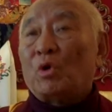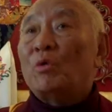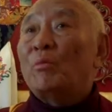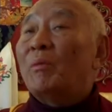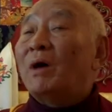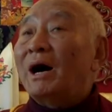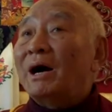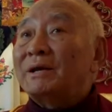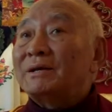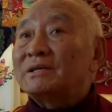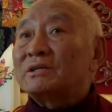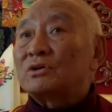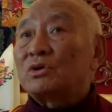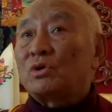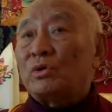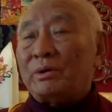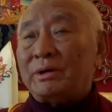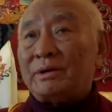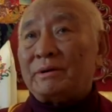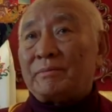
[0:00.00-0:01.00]
or mind is
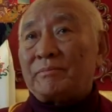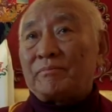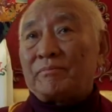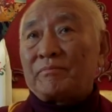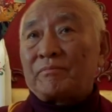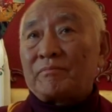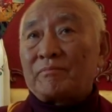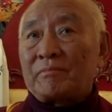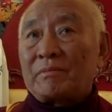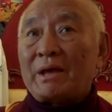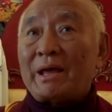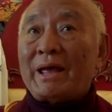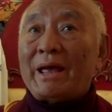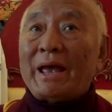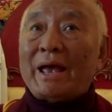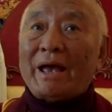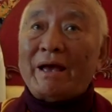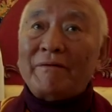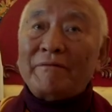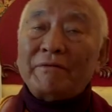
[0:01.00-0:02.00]
going.
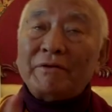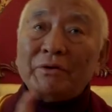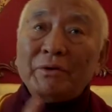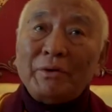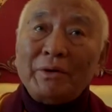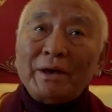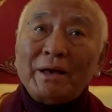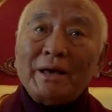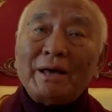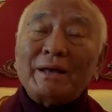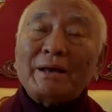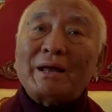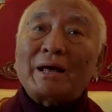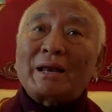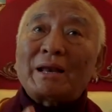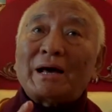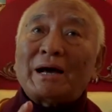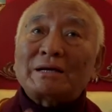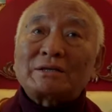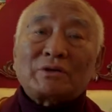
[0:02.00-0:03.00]
If you
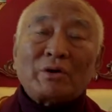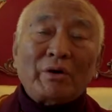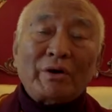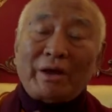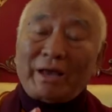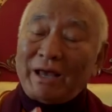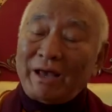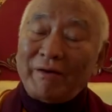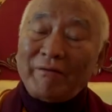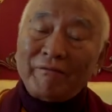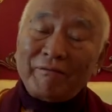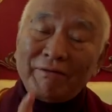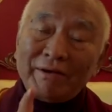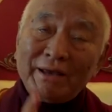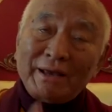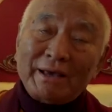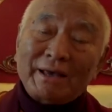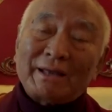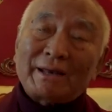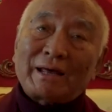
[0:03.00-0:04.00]
analyze, or if
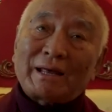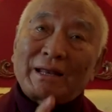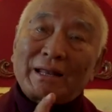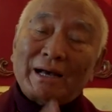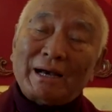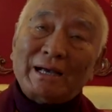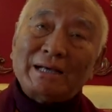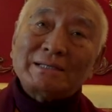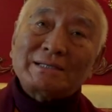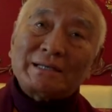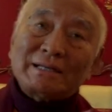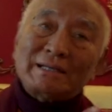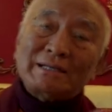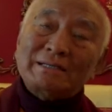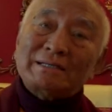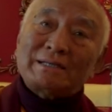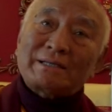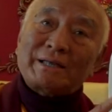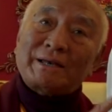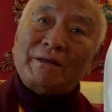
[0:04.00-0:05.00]
we analyze in
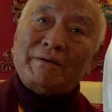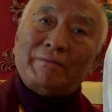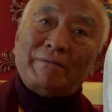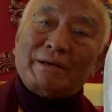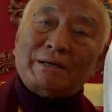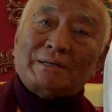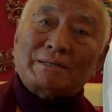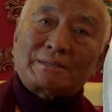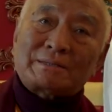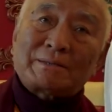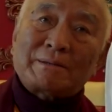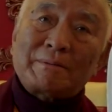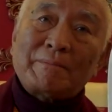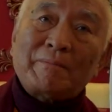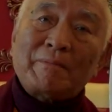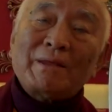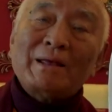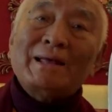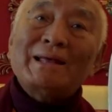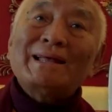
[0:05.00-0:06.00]
these three ways,
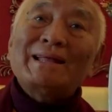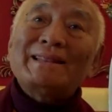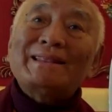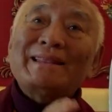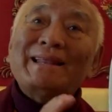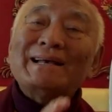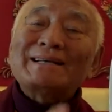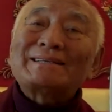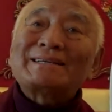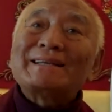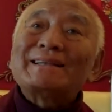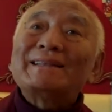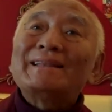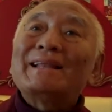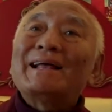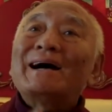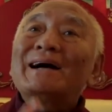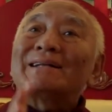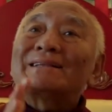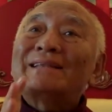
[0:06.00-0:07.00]
there's
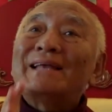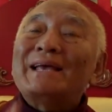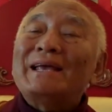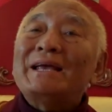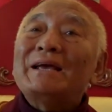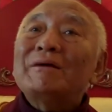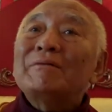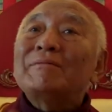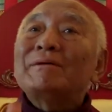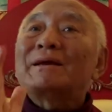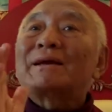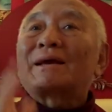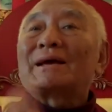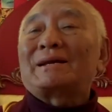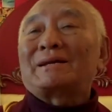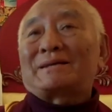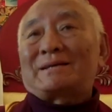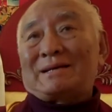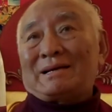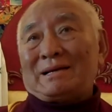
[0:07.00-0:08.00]
nothing we
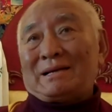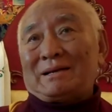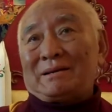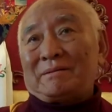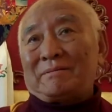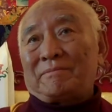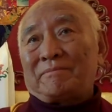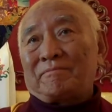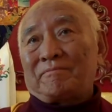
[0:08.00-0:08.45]
can tell.